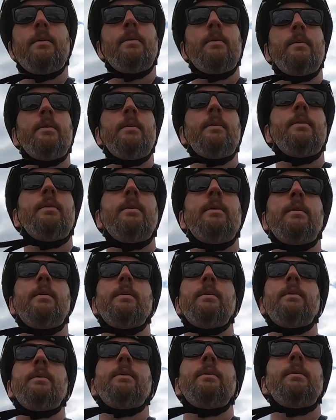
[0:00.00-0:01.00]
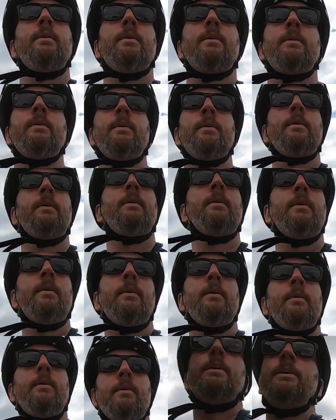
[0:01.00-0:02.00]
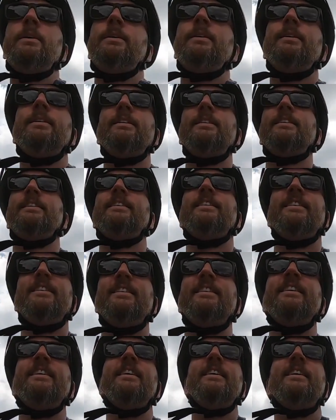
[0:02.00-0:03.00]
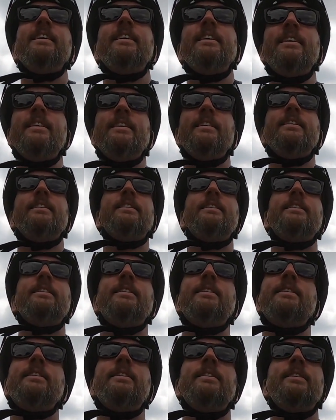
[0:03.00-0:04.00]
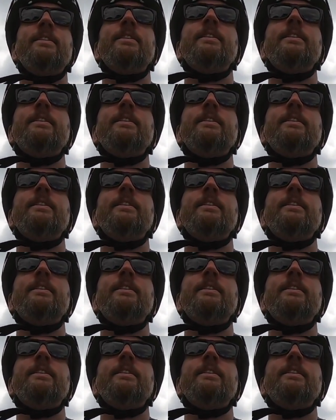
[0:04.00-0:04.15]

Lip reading: So yeah, I'll put some of the panting in, and then I'll spare you that for the rest of this video.